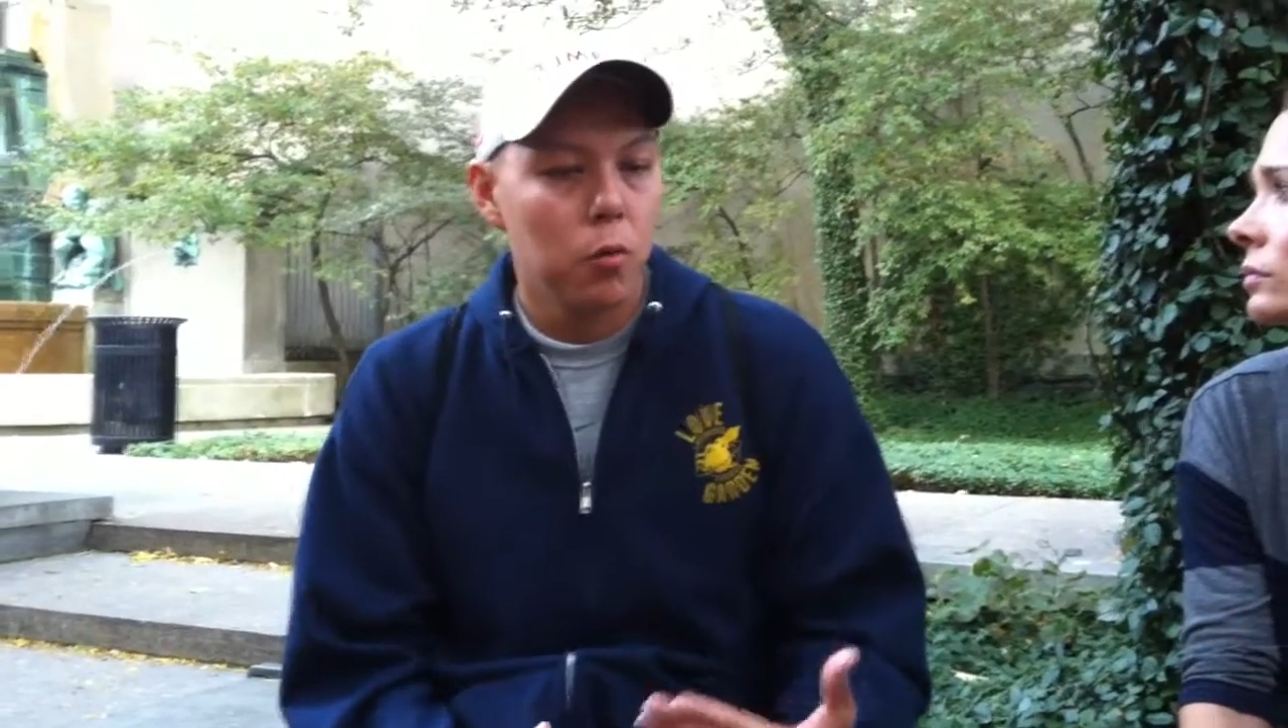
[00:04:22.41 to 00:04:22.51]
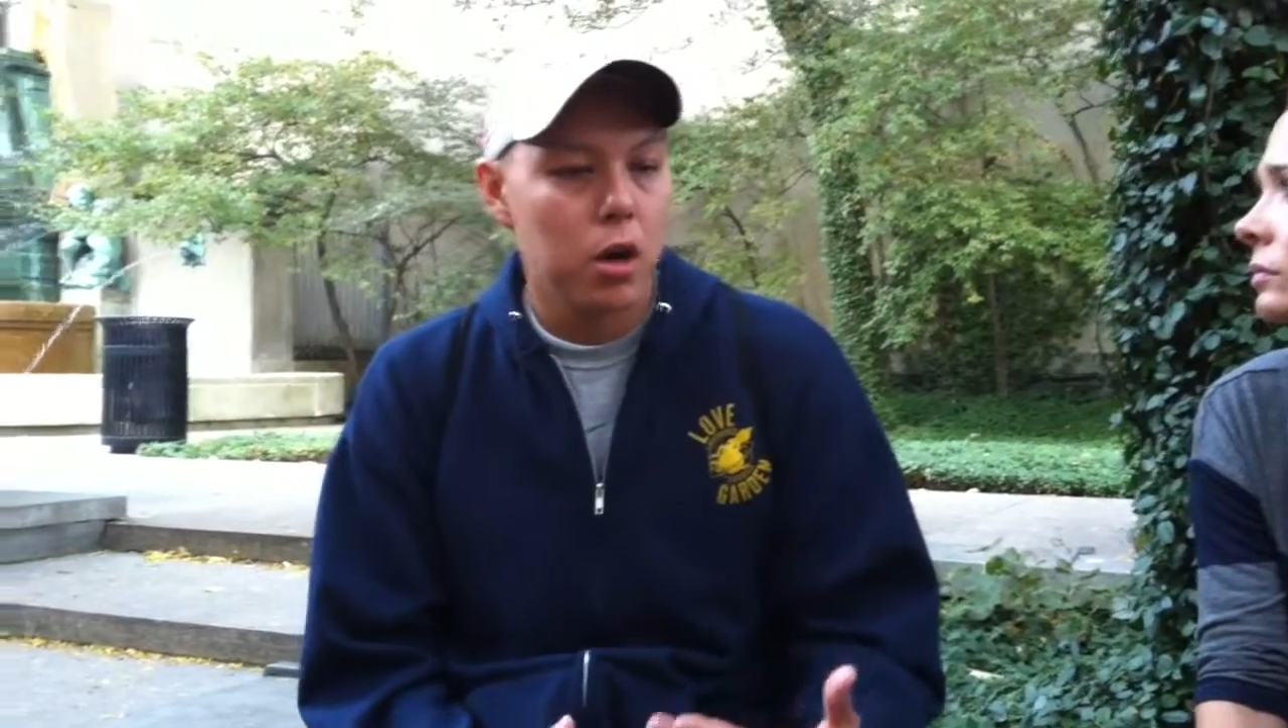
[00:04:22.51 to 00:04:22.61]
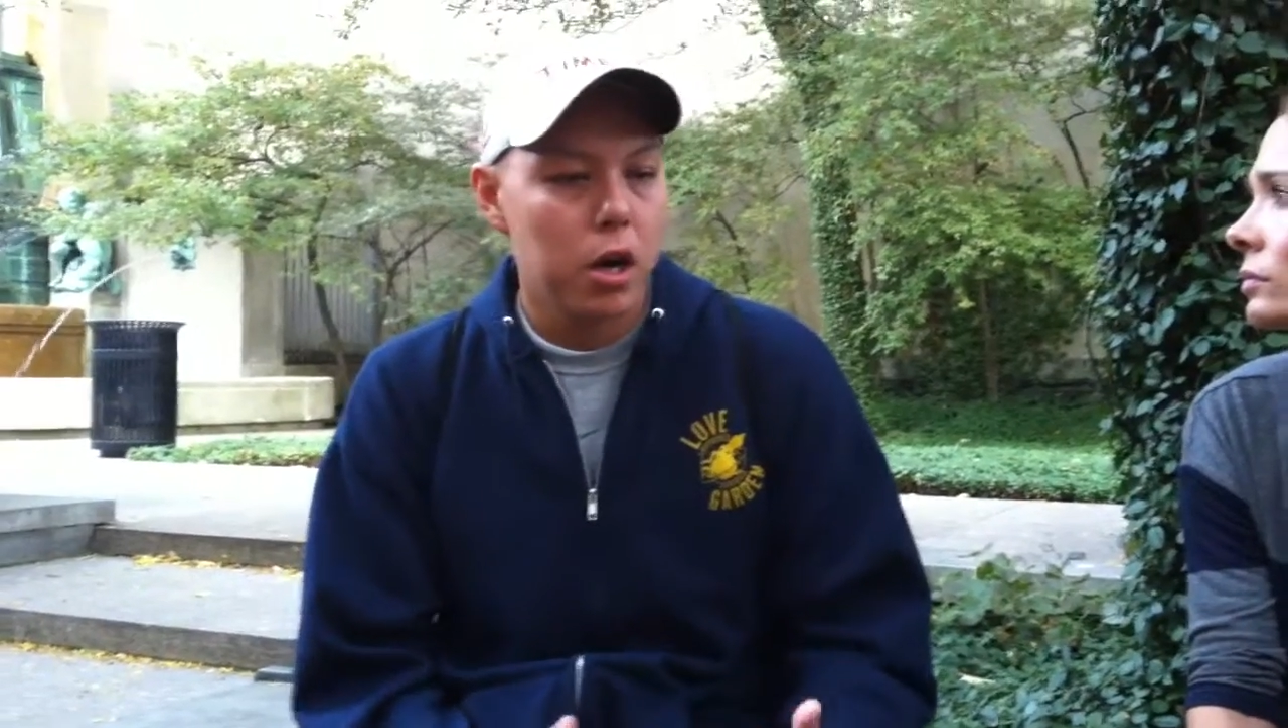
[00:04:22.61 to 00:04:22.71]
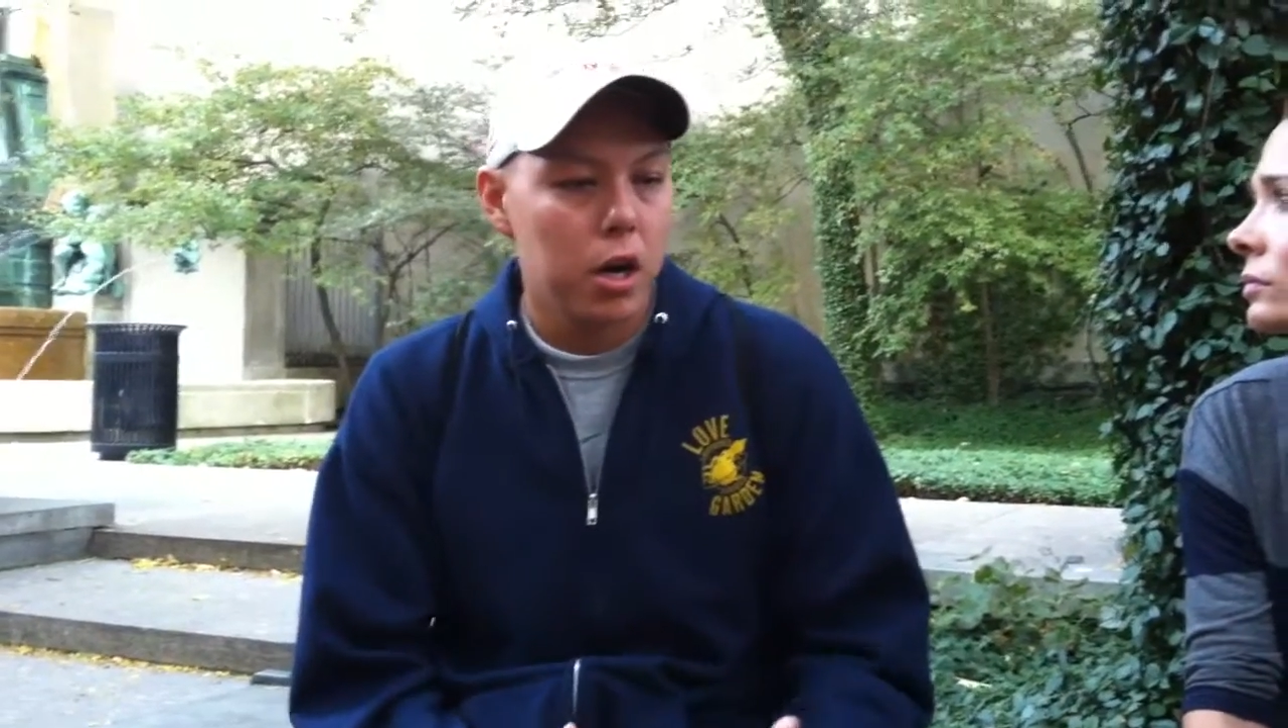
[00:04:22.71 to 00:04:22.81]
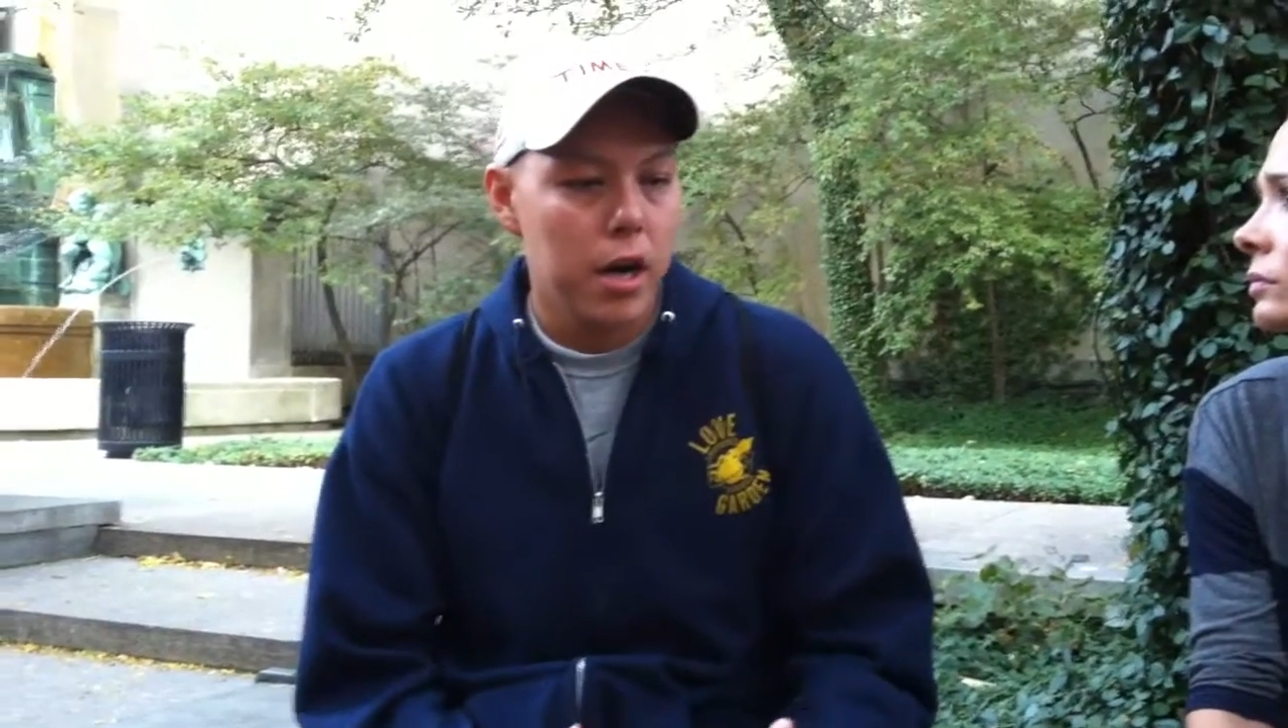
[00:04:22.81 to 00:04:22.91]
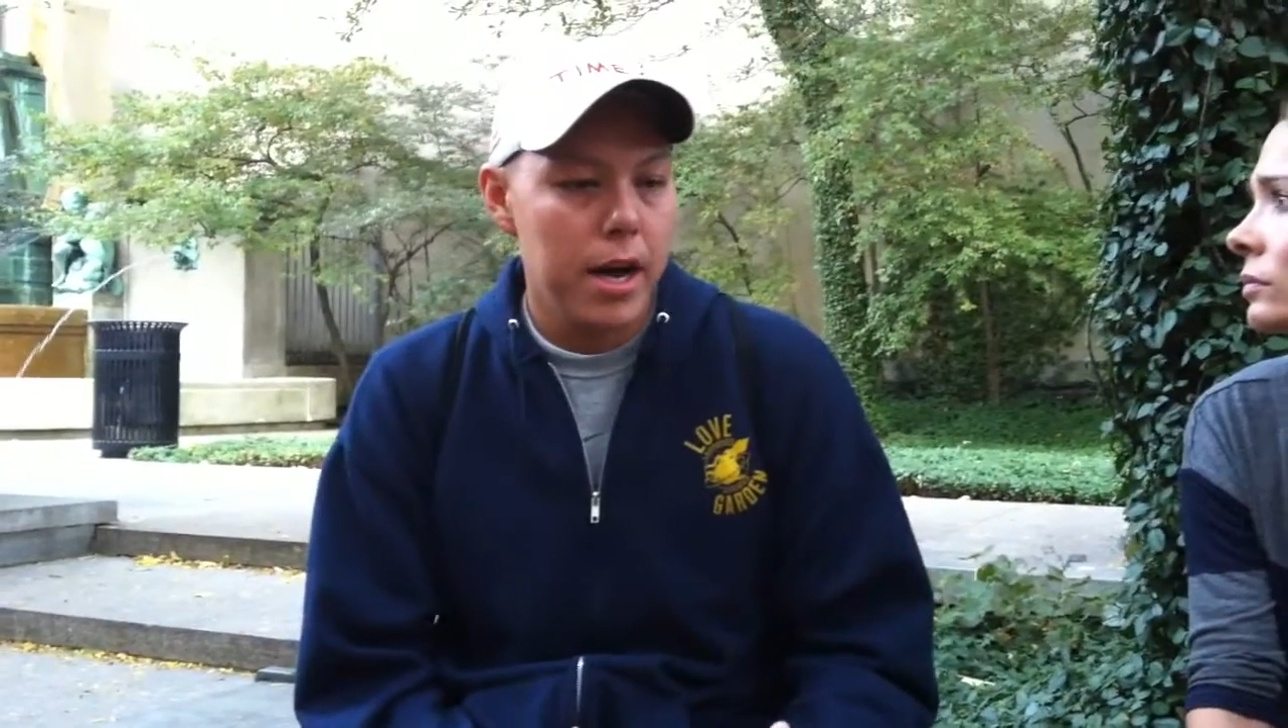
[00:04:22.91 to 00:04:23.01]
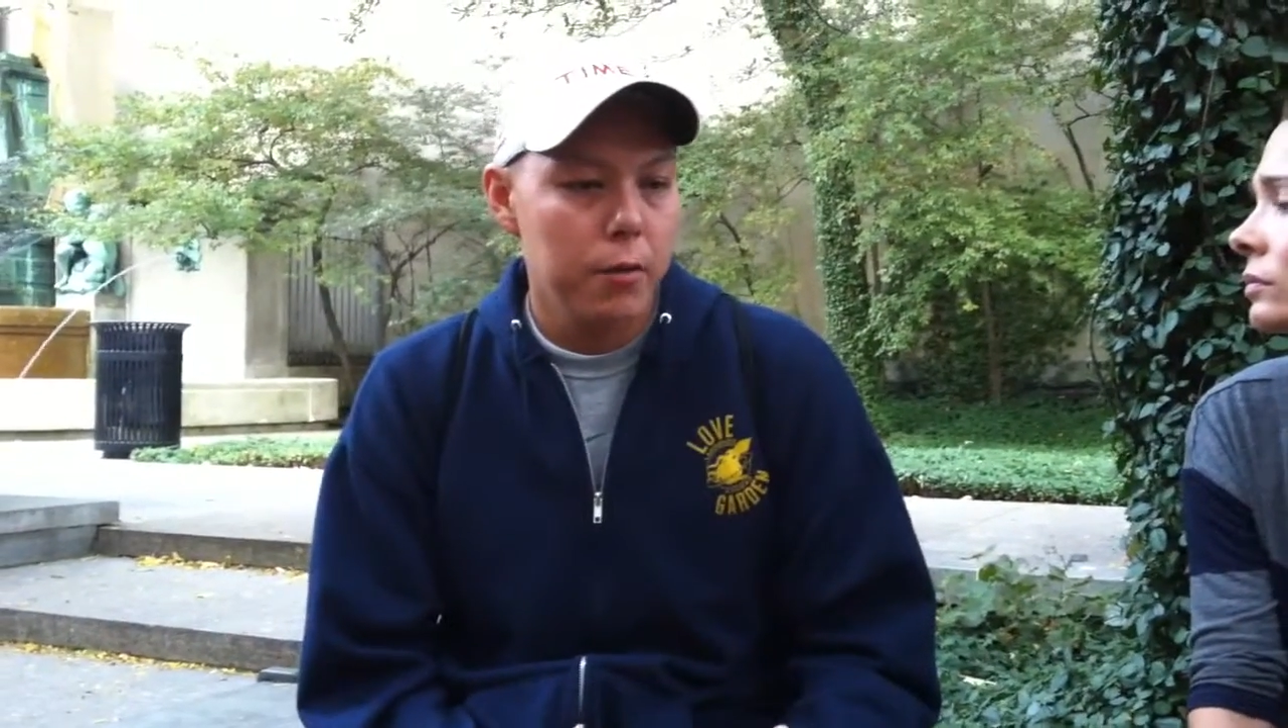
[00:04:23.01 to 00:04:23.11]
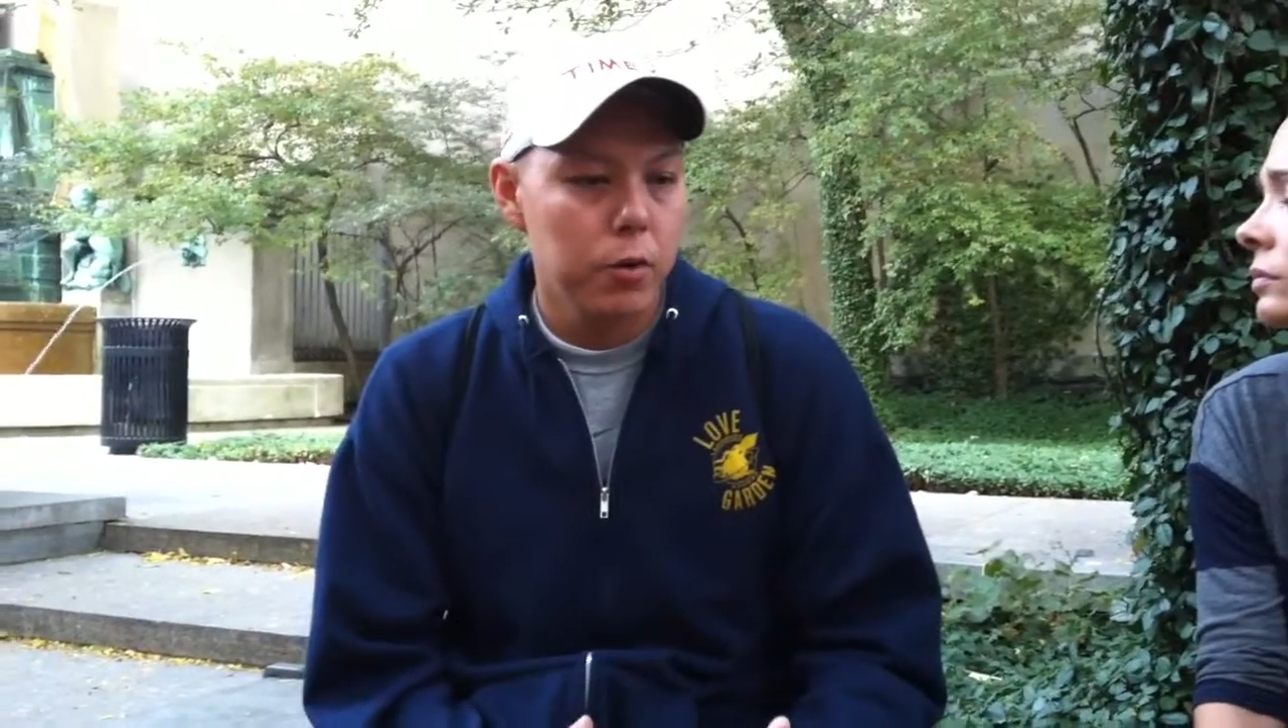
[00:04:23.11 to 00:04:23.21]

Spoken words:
where I